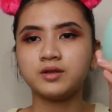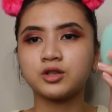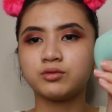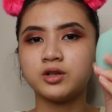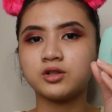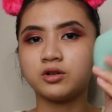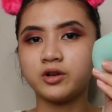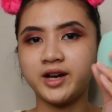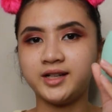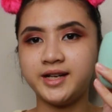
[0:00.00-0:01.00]
This one is
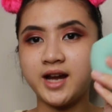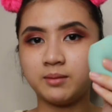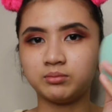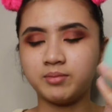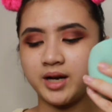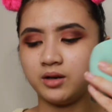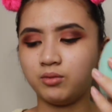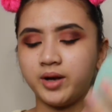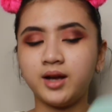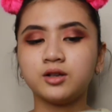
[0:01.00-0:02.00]
already damp, by the
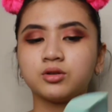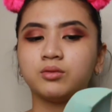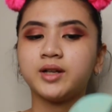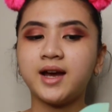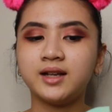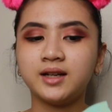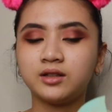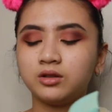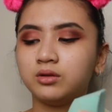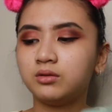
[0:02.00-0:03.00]
way, so what I
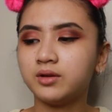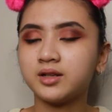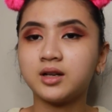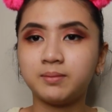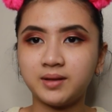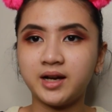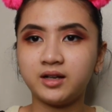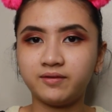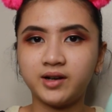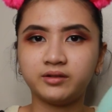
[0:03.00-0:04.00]
like to do is apply
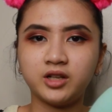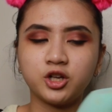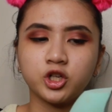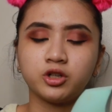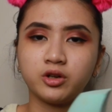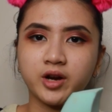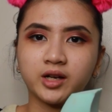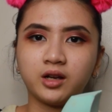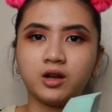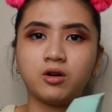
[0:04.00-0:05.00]
the foundation
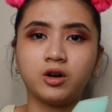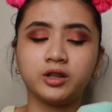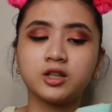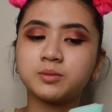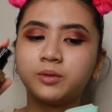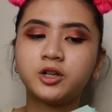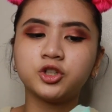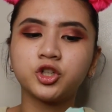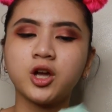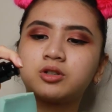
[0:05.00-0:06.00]
directly on the
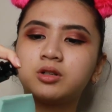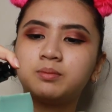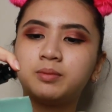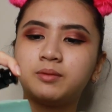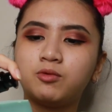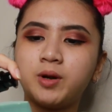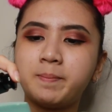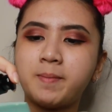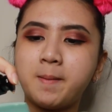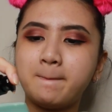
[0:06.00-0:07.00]
sponge. Just gonna put 1
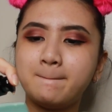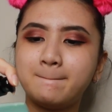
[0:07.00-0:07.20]
pump.